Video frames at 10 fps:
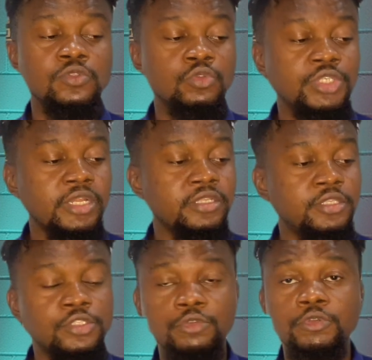So check the
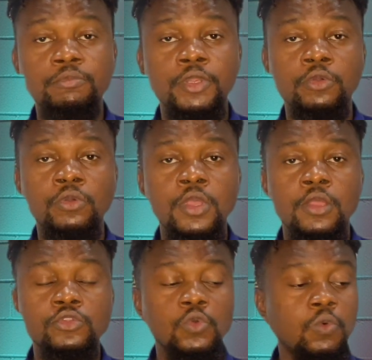description below
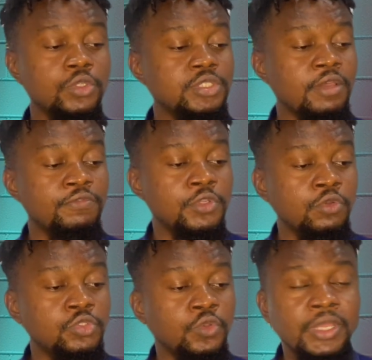to watch that
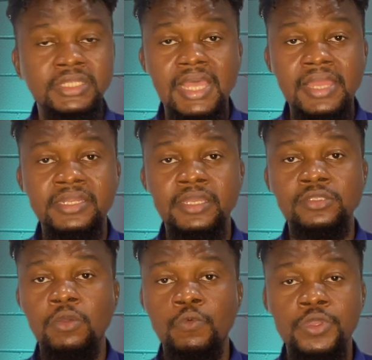video to get
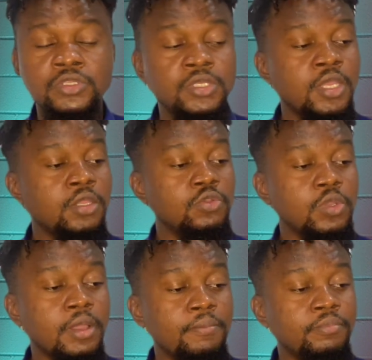ideas and ways
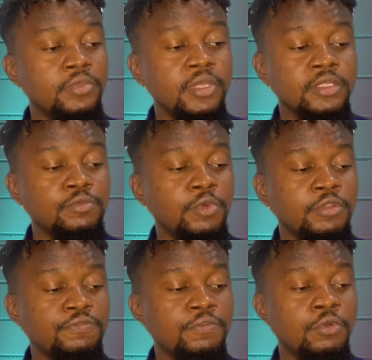you can get
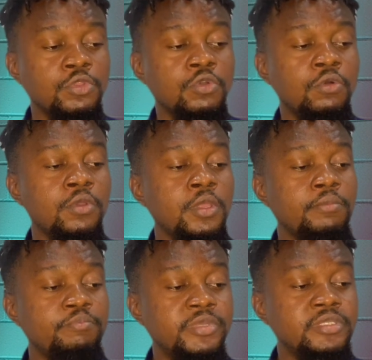money for your
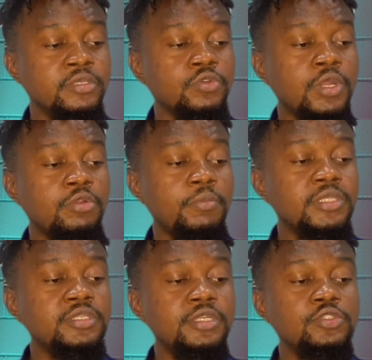business. All right,
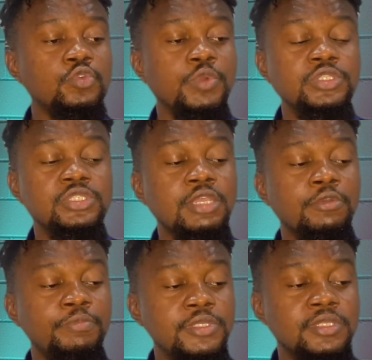number three is to register
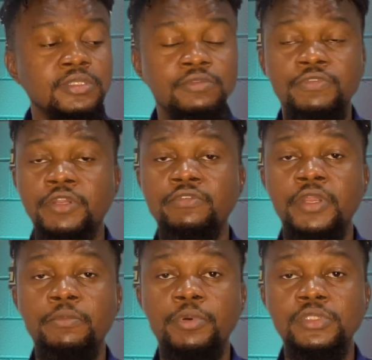your business. Very,
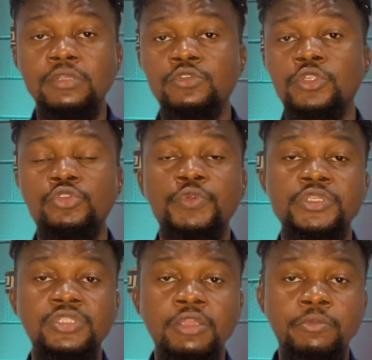very important. You need to
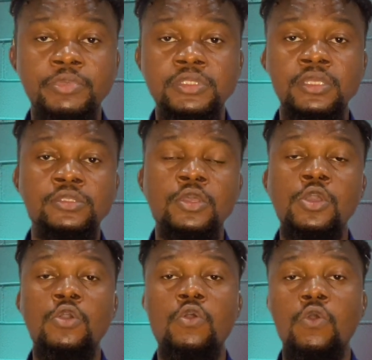register your business,
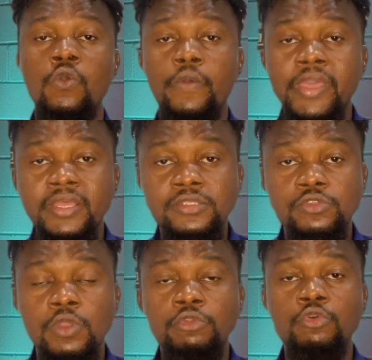or
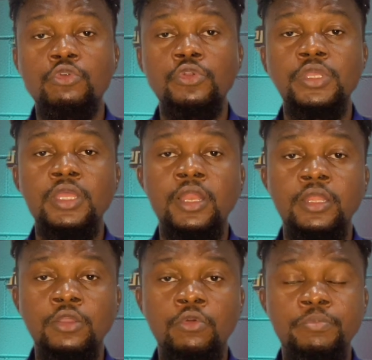else you are not running a
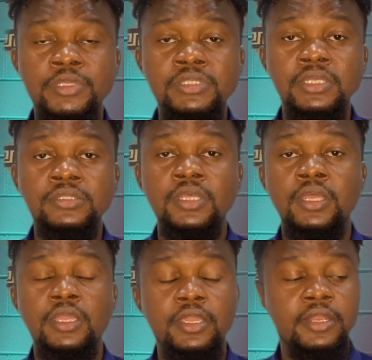legal business
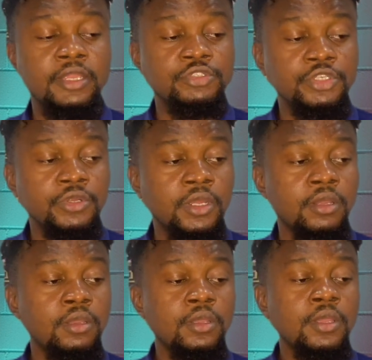in
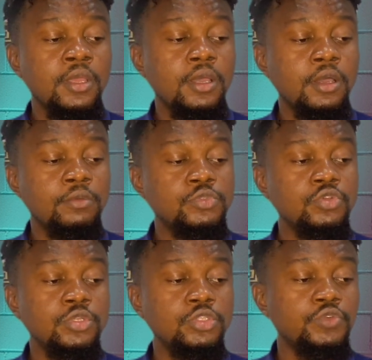Nigeria. So
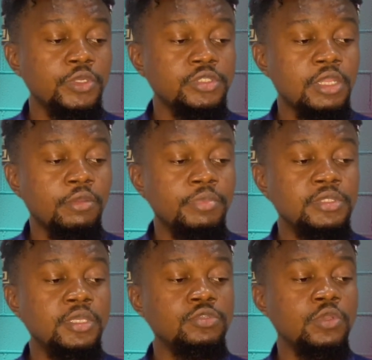you need to register your
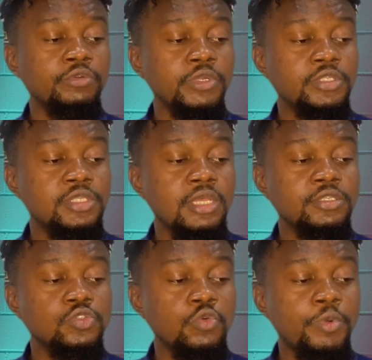business. You can register as
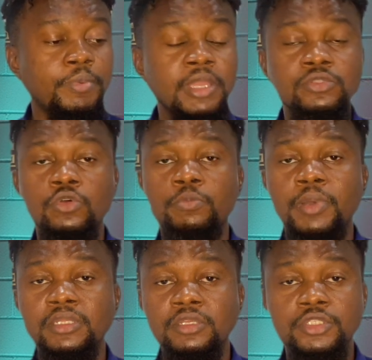a sole proprietor,
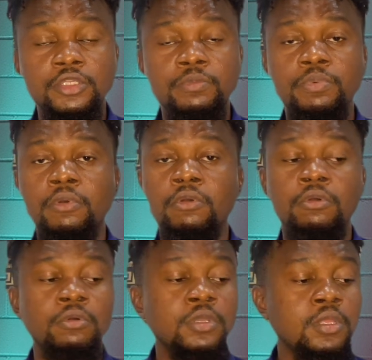partnership,
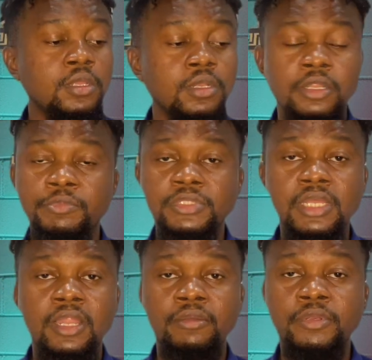or
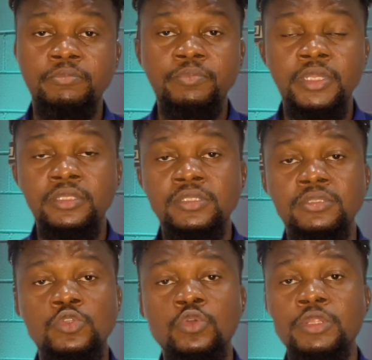limited liability.
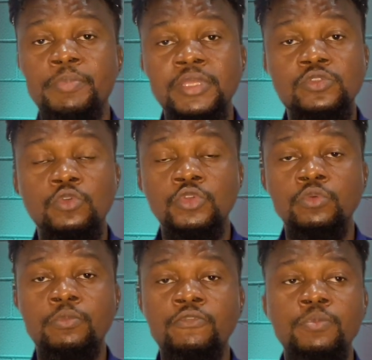So it depends on
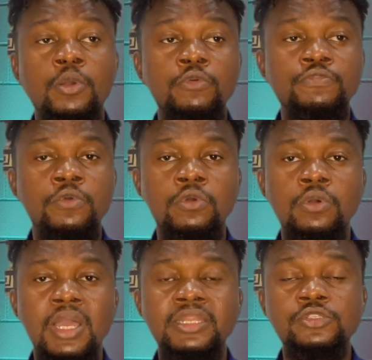you. But
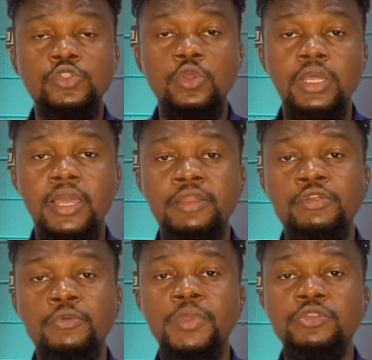for an installer, I
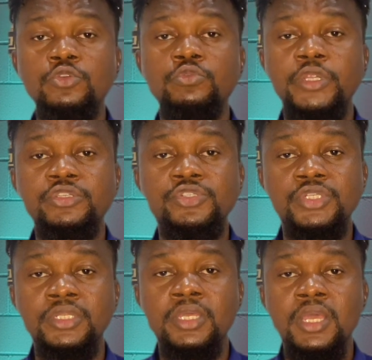recommend you
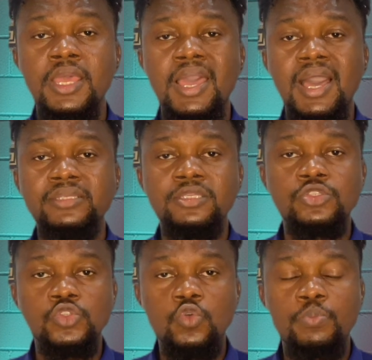registering as a
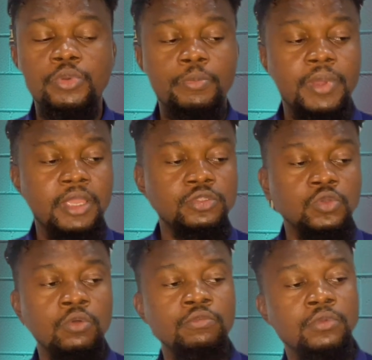sole proprietor.